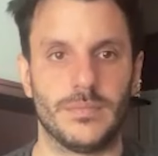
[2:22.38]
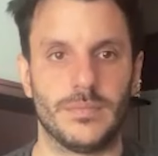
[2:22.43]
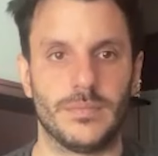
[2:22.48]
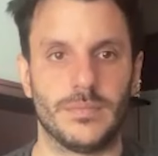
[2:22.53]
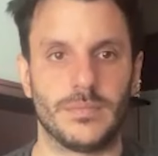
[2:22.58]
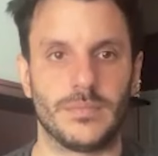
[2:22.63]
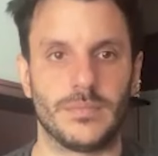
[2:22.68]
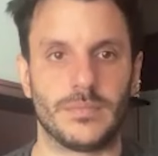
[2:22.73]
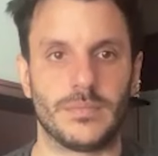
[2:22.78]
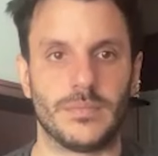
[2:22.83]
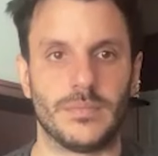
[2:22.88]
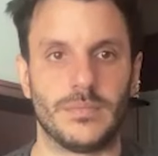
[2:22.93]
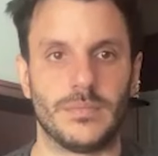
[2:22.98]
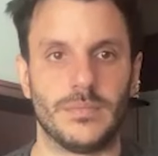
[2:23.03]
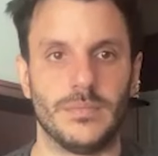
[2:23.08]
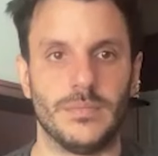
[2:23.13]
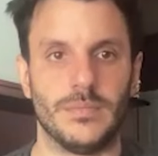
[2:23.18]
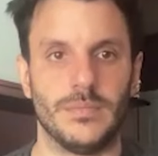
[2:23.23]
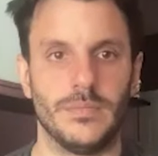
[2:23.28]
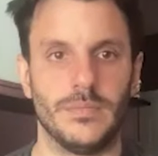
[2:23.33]

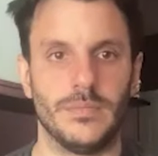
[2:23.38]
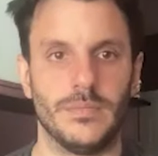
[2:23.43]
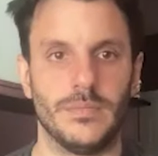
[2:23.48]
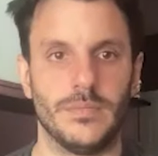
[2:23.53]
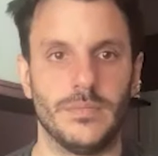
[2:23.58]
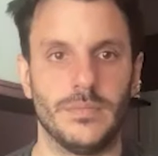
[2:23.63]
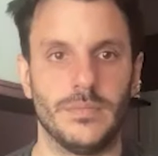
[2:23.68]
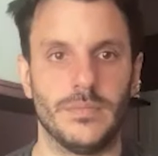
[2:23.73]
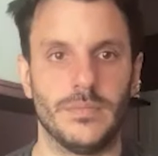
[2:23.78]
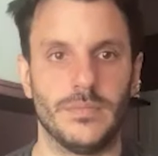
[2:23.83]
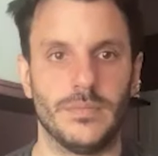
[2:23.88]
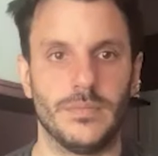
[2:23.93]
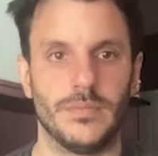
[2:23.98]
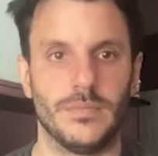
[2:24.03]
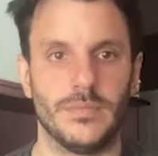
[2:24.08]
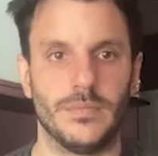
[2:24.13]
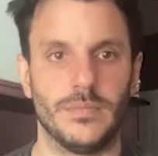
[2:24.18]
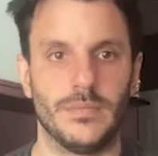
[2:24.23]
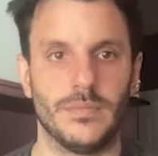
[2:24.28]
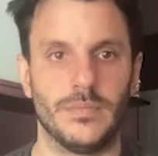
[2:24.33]

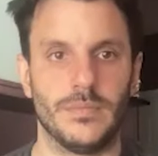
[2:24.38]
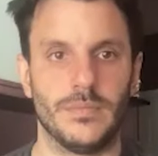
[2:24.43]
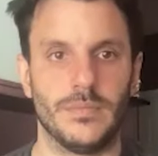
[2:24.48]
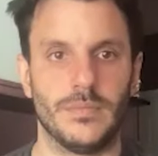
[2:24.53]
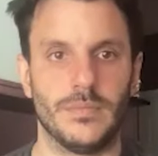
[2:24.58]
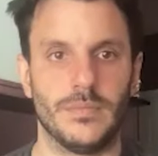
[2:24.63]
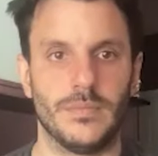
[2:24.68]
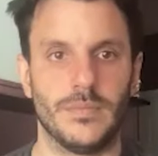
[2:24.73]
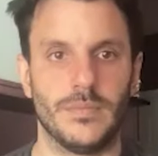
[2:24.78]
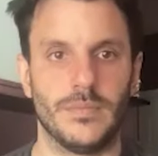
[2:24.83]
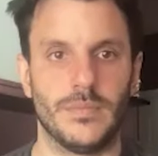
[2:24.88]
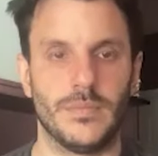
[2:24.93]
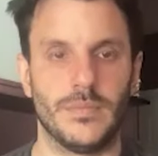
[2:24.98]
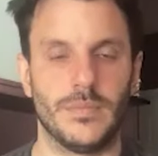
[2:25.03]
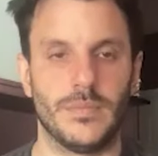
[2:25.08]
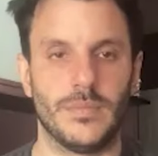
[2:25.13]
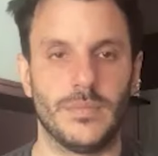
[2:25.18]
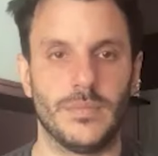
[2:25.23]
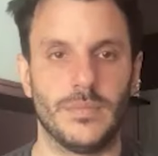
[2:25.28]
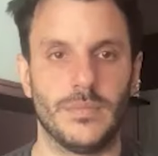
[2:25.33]

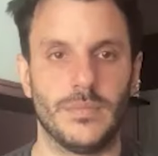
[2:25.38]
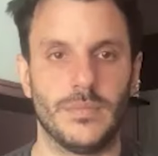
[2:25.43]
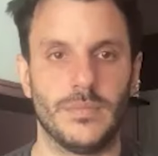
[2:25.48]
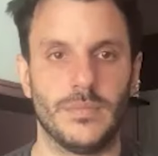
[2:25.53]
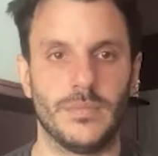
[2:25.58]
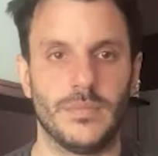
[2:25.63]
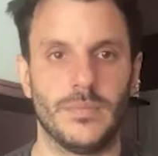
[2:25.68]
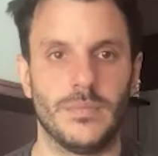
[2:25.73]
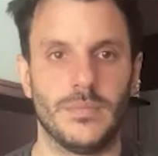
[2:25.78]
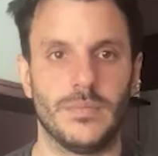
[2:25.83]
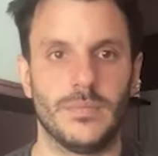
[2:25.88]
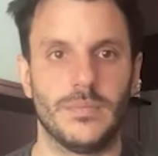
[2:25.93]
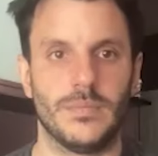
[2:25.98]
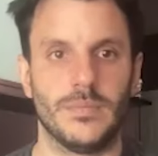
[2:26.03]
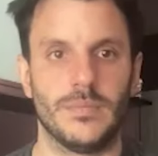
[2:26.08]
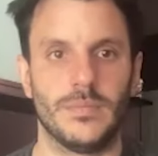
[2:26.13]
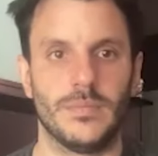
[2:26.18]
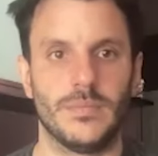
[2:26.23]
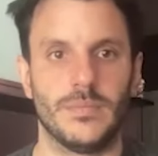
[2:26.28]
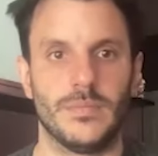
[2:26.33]

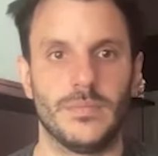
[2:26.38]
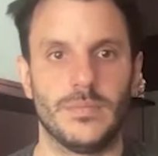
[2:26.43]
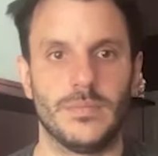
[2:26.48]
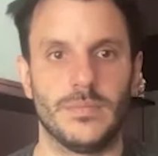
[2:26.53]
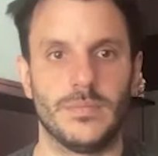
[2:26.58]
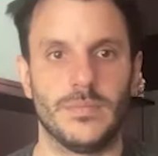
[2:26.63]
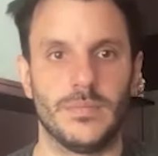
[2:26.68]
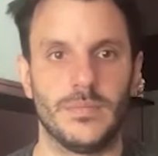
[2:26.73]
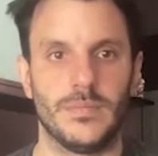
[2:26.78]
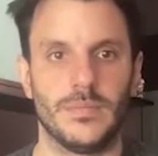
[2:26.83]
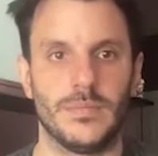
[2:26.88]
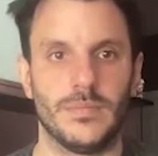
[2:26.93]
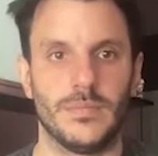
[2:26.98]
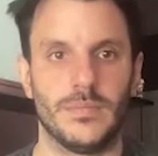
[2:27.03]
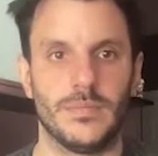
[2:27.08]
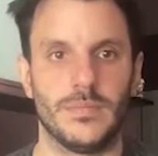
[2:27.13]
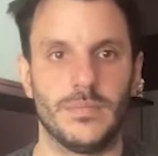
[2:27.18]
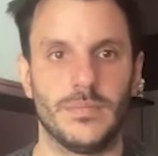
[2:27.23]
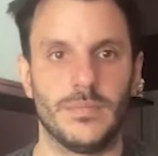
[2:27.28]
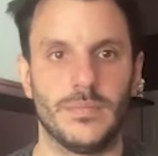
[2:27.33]

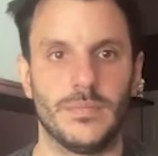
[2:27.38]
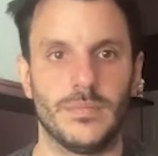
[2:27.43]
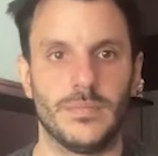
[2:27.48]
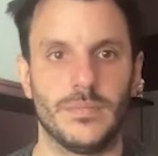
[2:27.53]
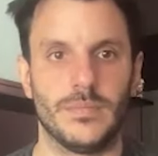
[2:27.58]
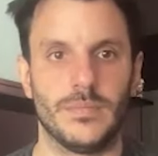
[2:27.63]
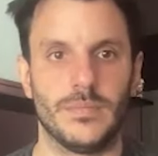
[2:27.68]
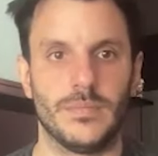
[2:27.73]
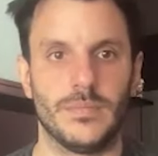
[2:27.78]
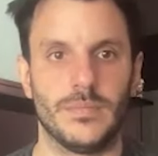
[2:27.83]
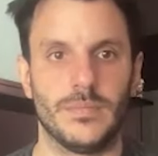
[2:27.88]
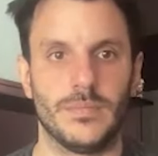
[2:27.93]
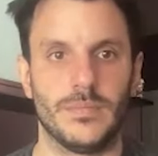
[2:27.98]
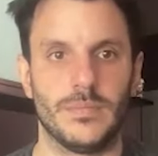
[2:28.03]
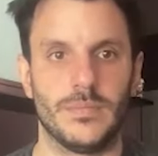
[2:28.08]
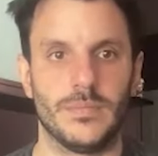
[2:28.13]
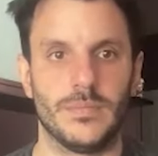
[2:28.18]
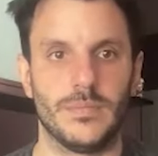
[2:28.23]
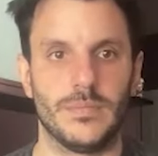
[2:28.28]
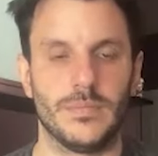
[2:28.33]

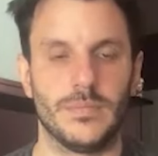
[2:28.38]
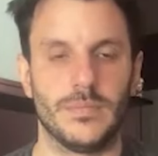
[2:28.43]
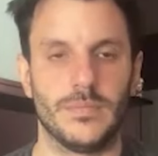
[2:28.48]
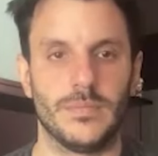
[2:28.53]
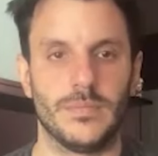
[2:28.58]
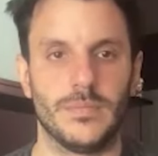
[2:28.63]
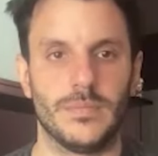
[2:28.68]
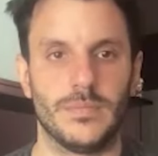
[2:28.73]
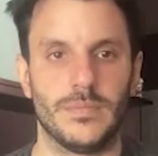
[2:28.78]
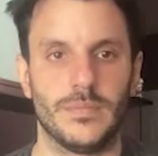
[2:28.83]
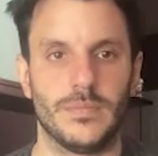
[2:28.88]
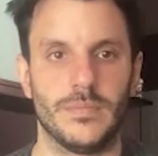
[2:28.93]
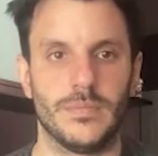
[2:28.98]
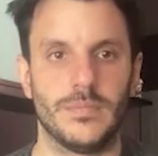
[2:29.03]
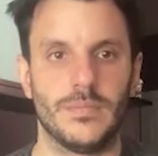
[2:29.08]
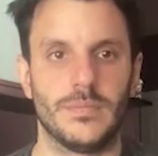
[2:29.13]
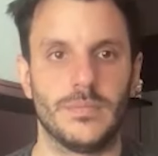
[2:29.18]
The person shown says nothing.